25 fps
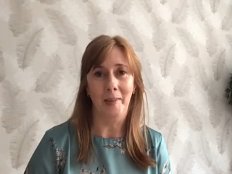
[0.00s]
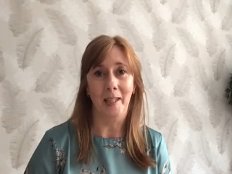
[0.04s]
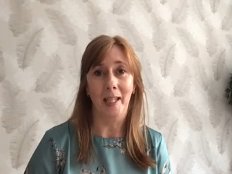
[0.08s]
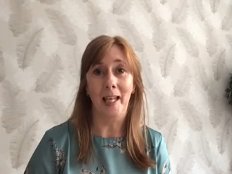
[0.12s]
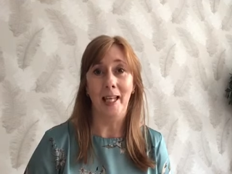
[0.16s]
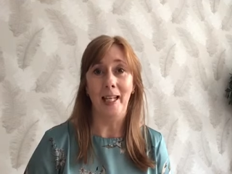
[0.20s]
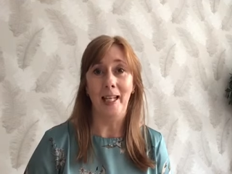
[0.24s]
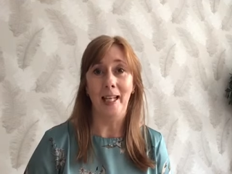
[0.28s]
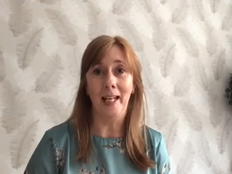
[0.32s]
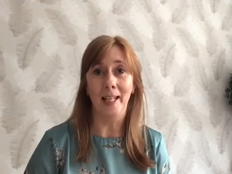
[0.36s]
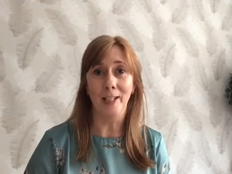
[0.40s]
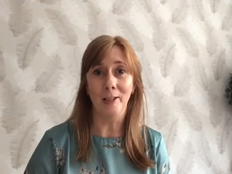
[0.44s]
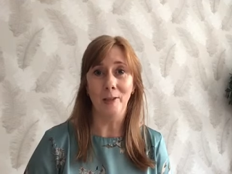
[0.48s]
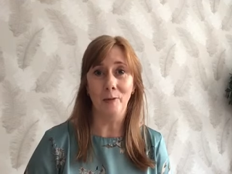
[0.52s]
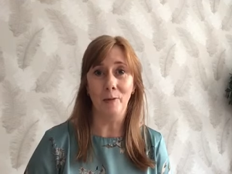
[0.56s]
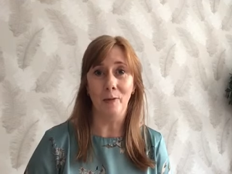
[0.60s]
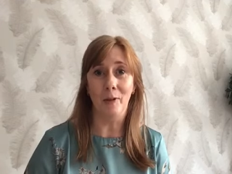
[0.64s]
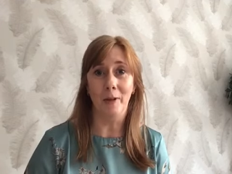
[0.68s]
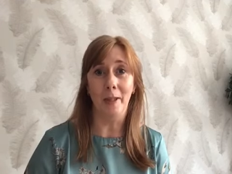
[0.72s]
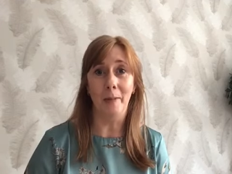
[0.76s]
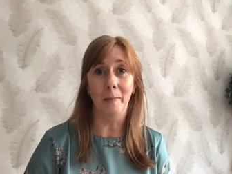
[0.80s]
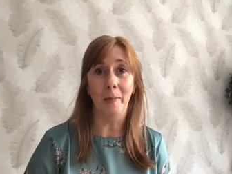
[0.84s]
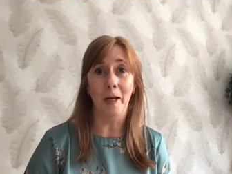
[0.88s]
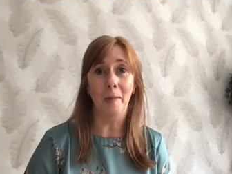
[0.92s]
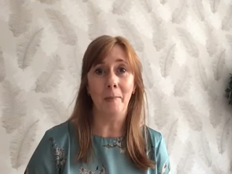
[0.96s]
And later on
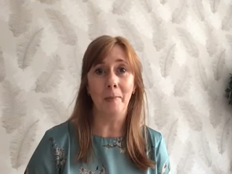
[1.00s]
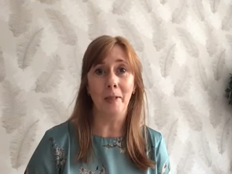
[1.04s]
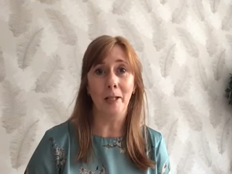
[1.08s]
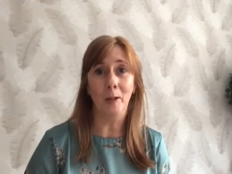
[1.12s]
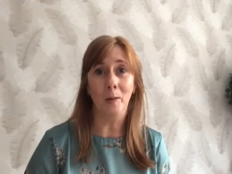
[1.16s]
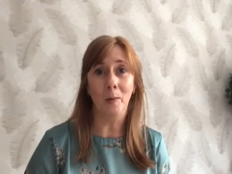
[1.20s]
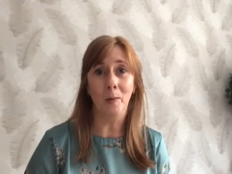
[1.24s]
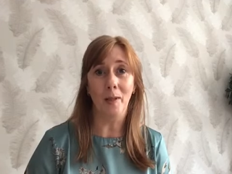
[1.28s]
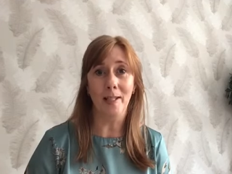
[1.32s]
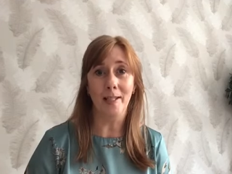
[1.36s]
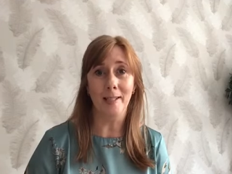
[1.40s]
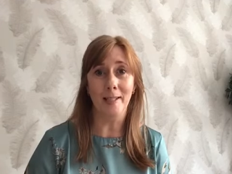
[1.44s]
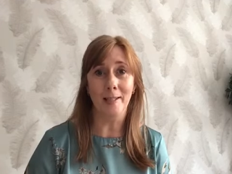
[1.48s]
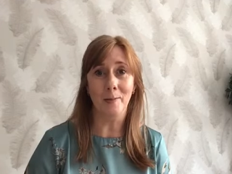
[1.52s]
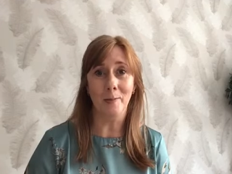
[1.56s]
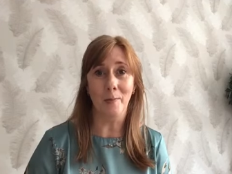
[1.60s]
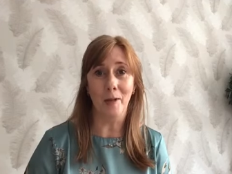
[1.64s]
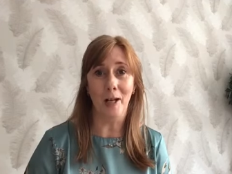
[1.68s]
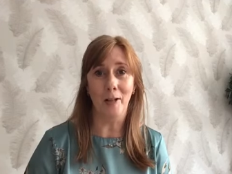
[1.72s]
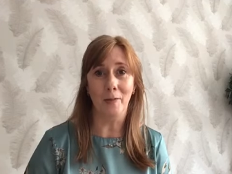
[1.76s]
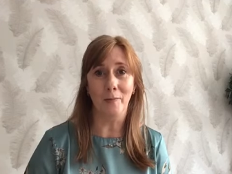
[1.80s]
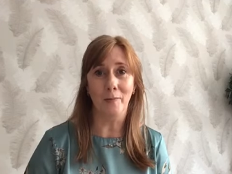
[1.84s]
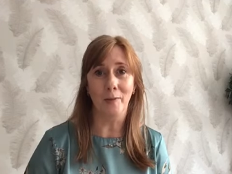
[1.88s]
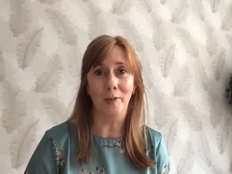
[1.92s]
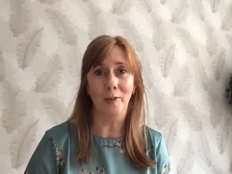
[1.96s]
there might be a quiz as
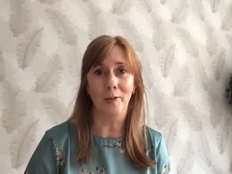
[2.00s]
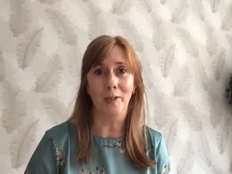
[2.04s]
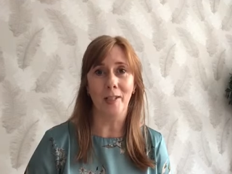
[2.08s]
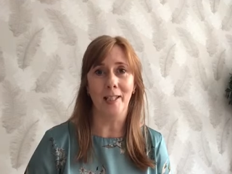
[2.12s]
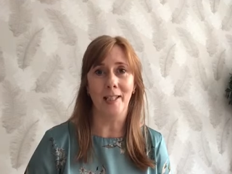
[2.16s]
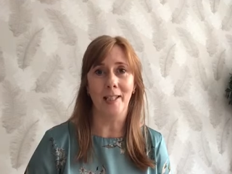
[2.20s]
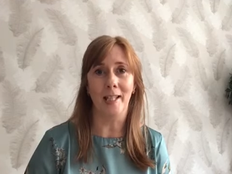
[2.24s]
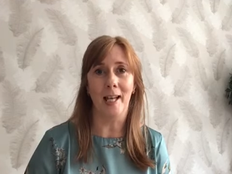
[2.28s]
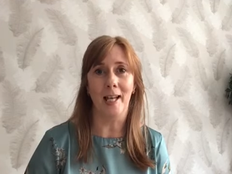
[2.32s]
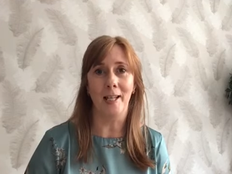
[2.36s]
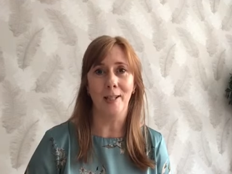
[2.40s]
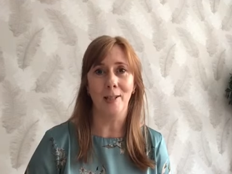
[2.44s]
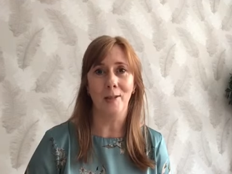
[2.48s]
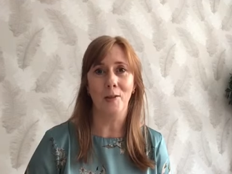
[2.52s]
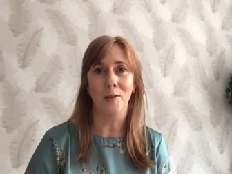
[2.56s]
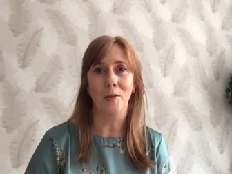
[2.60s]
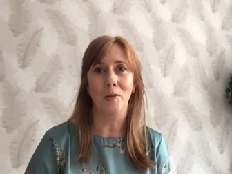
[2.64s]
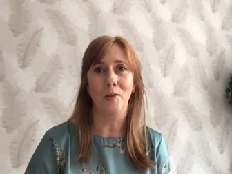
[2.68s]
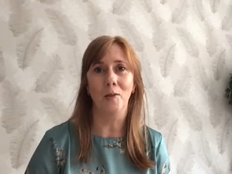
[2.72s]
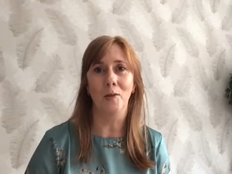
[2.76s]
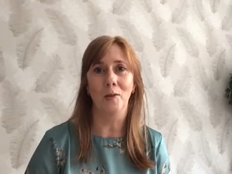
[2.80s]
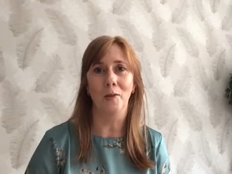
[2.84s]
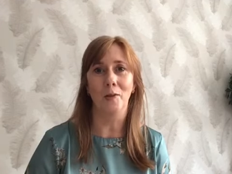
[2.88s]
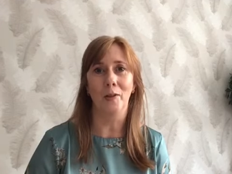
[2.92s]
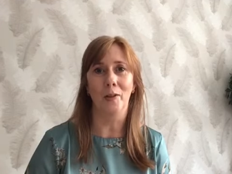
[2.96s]
well for you to test
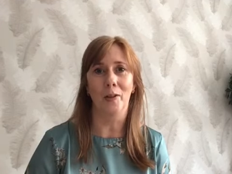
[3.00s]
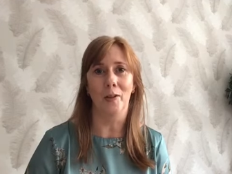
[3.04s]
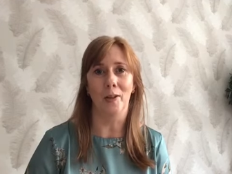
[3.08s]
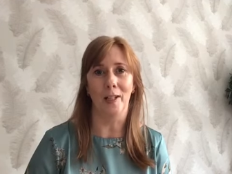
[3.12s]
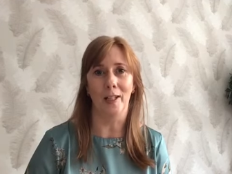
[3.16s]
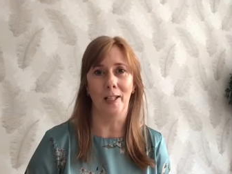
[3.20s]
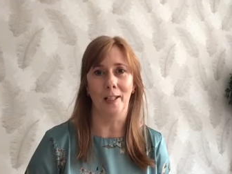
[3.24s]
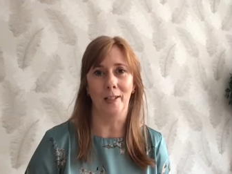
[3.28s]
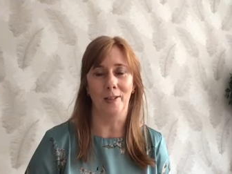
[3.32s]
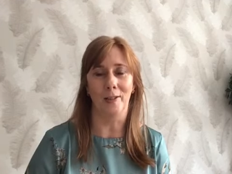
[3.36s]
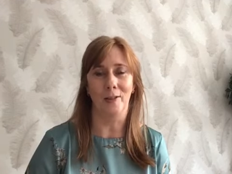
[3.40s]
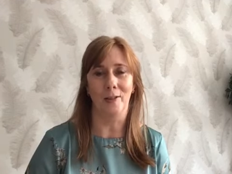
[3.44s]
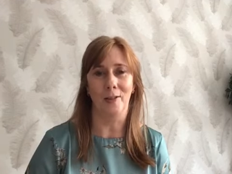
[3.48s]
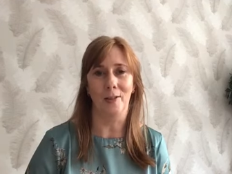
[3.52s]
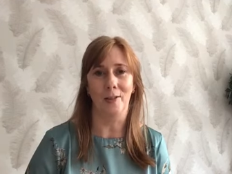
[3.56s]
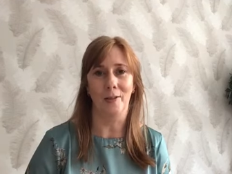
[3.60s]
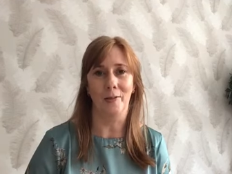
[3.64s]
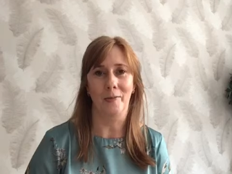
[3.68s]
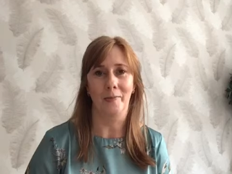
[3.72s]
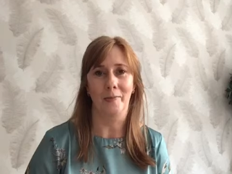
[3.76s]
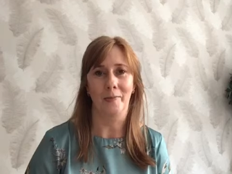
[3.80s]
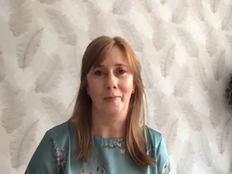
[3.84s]
your knowledge.